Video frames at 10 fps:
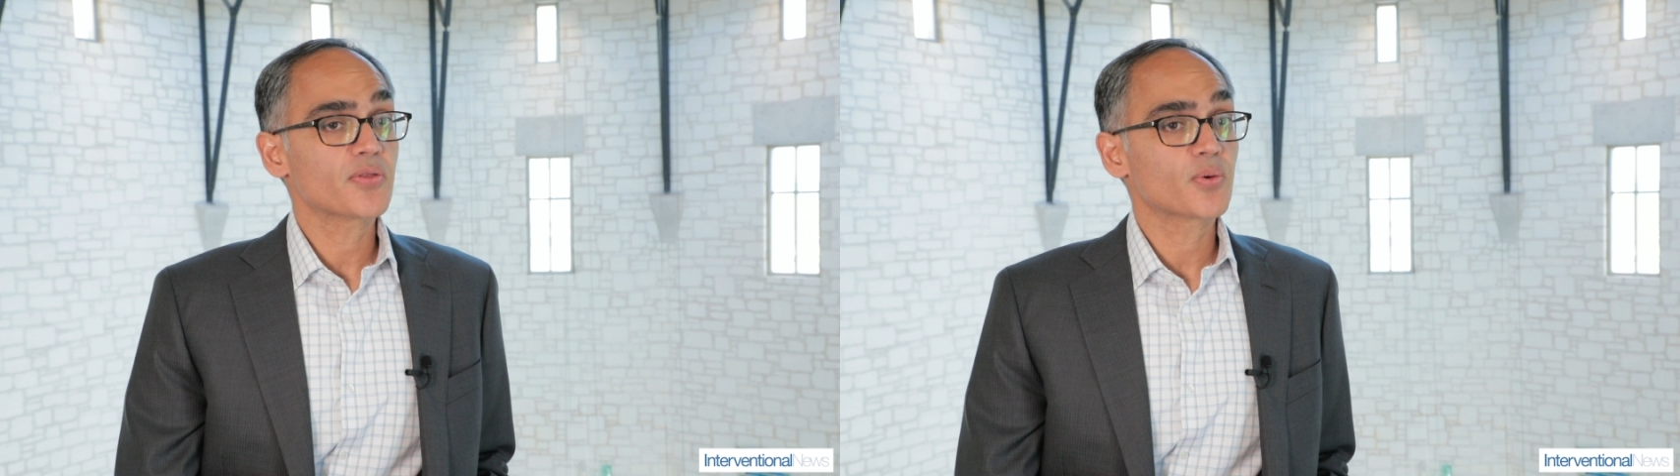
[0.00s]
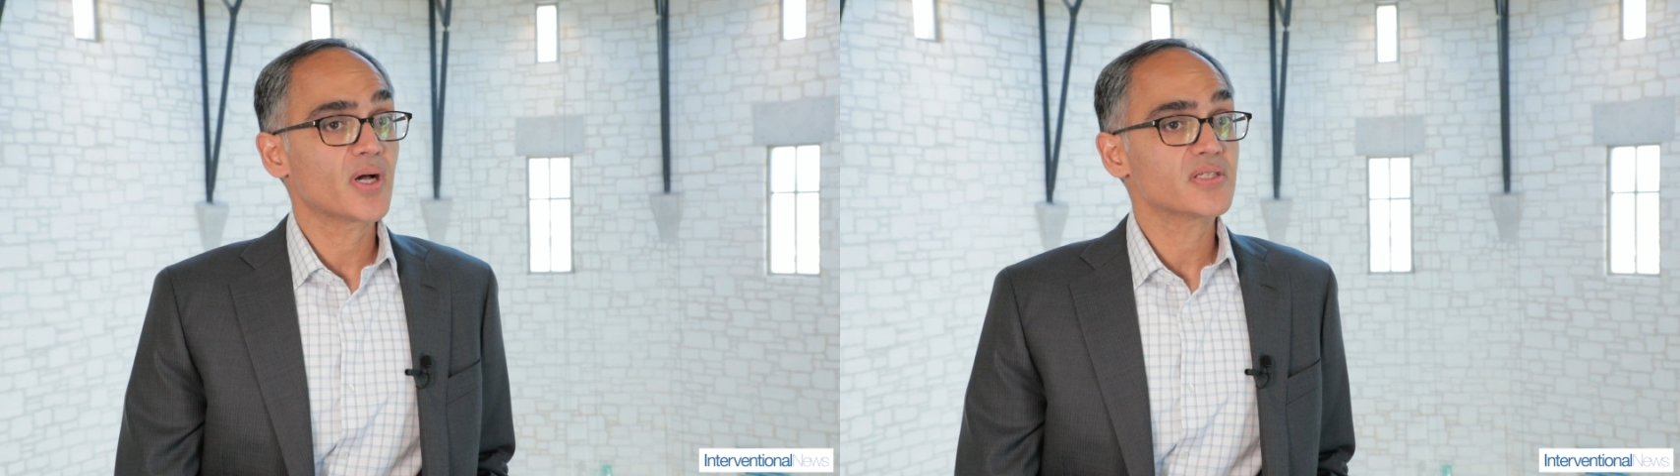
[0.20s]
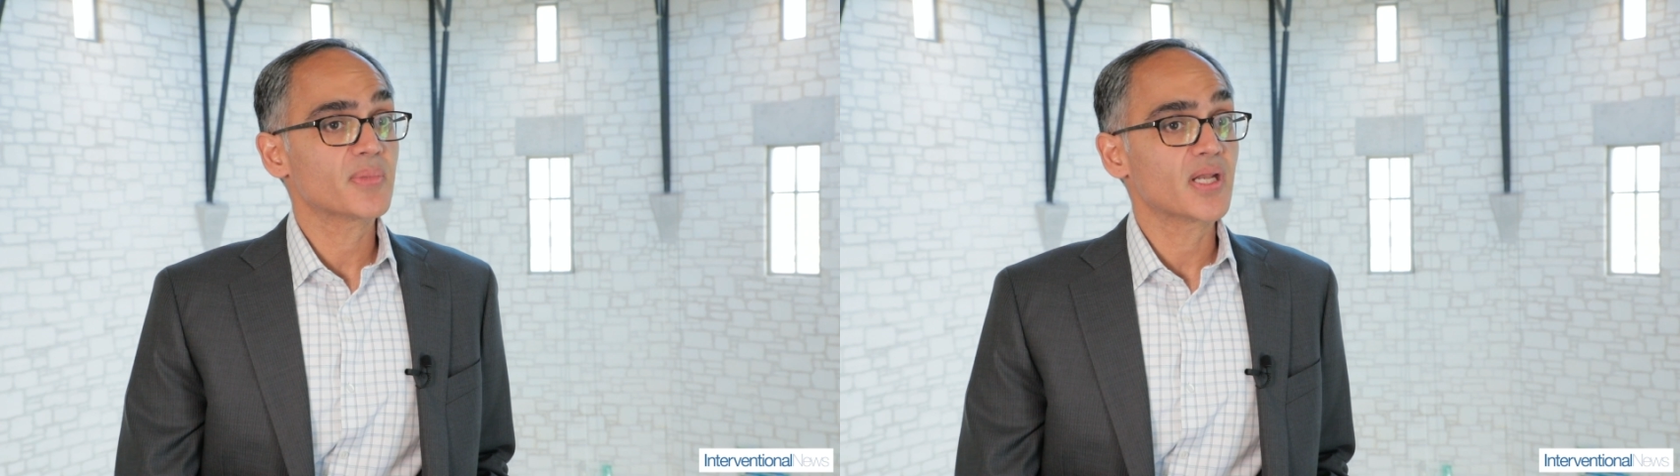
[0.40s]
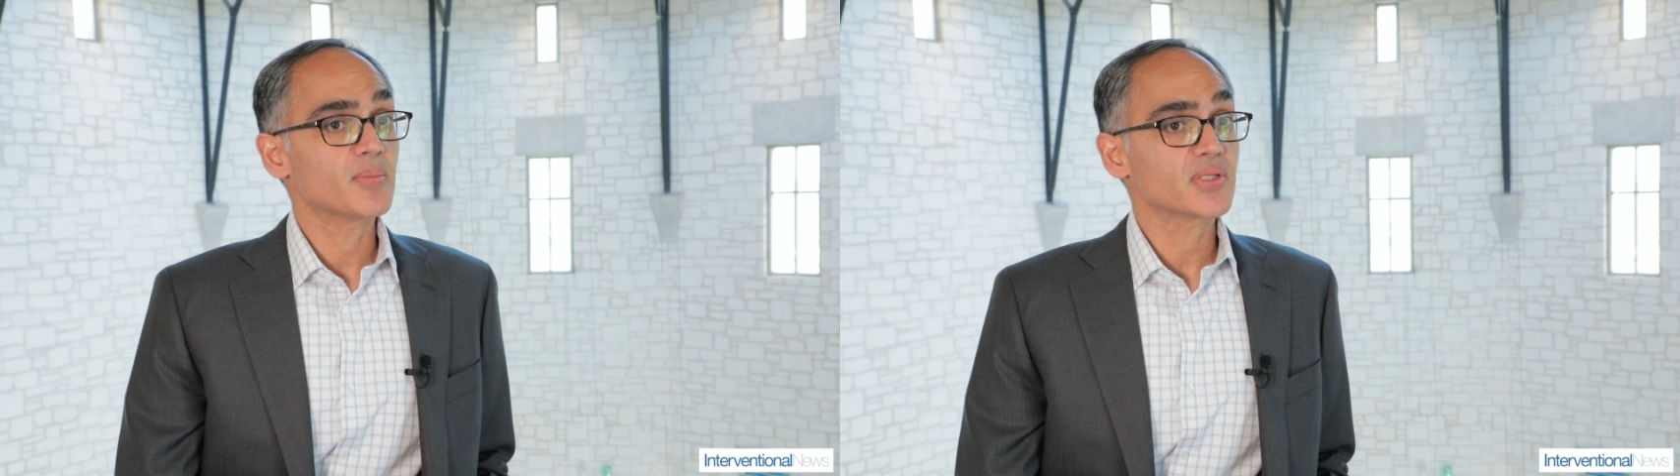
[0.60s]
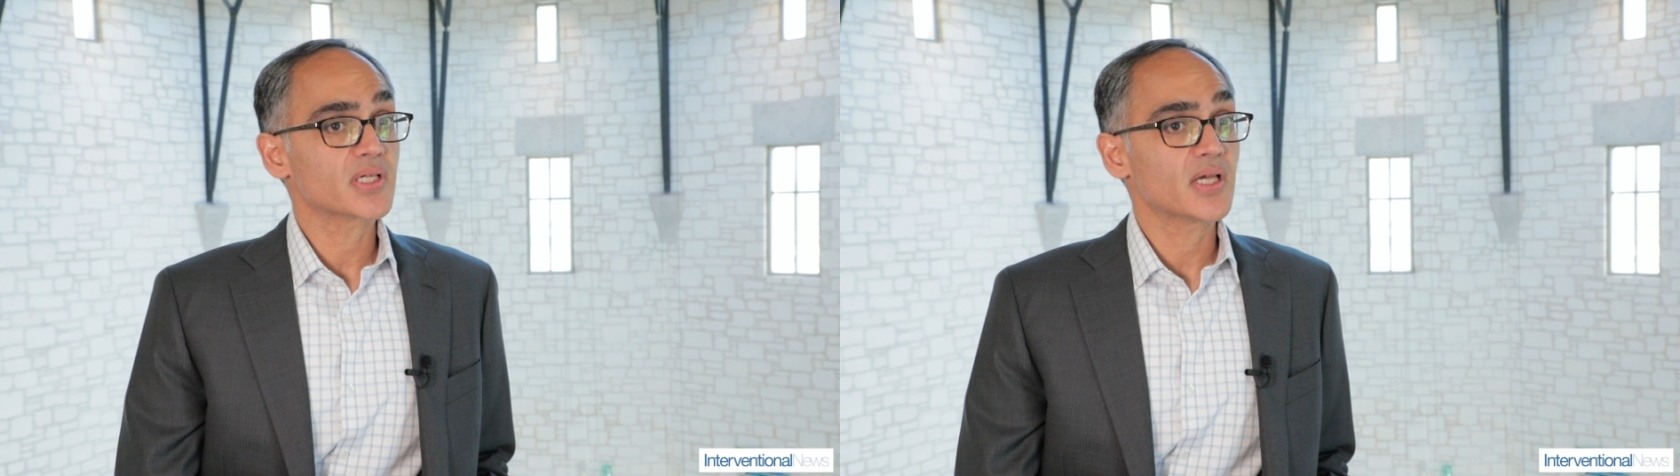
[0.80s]
otherwise been
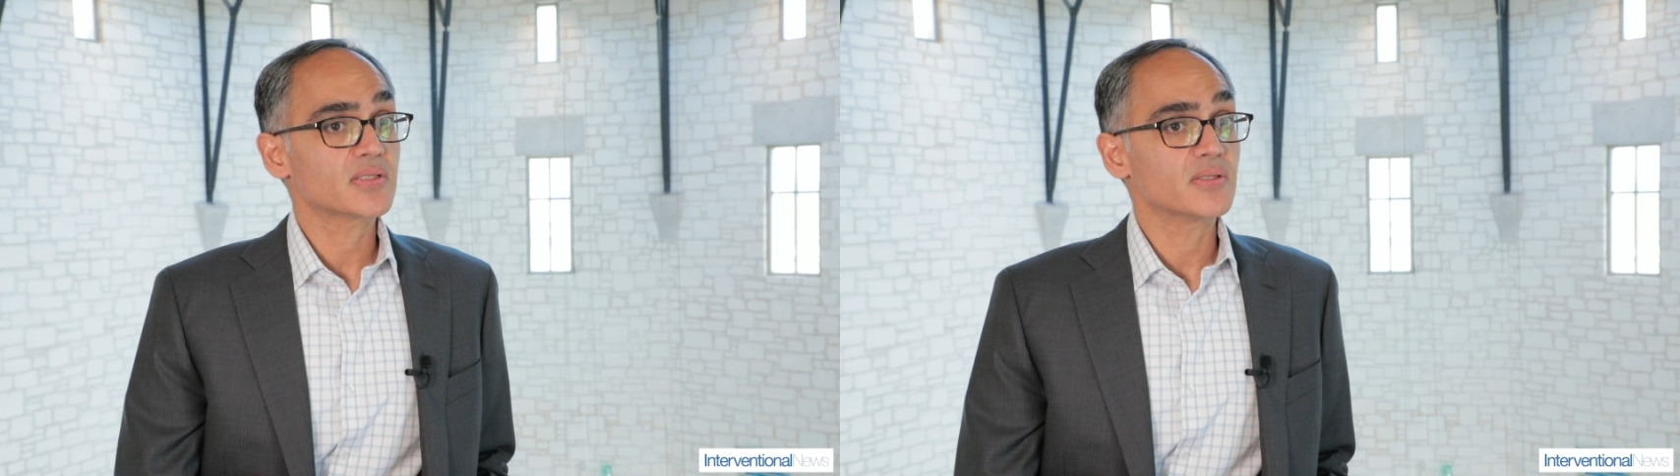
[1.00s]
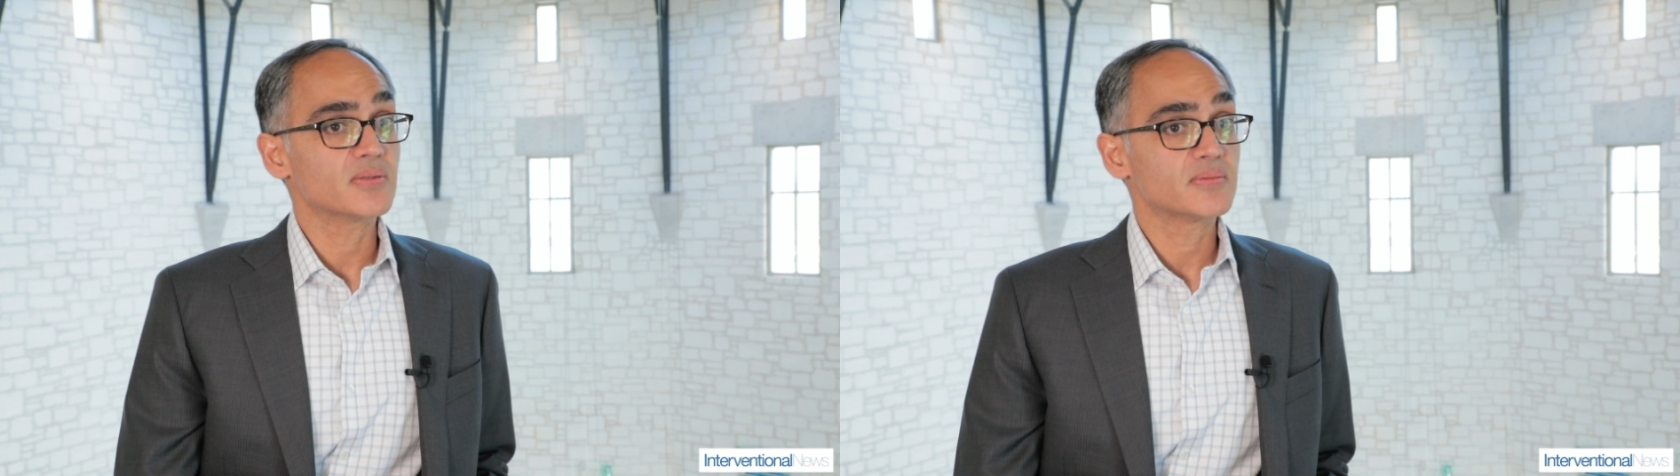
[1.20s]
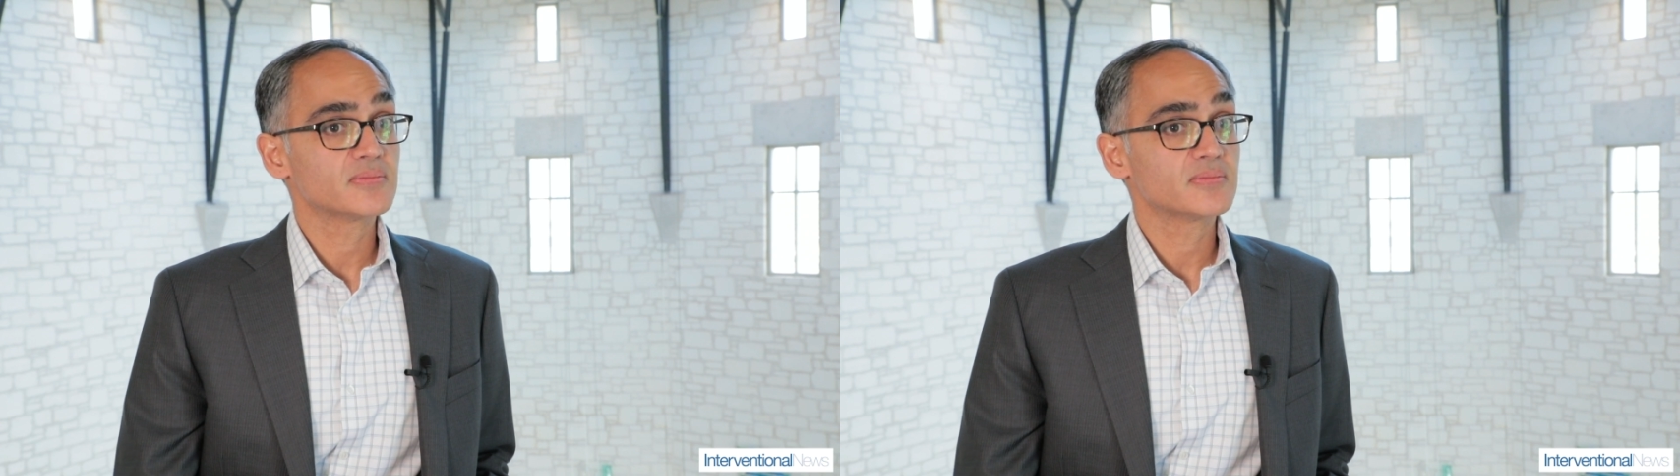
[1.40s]
able to get to.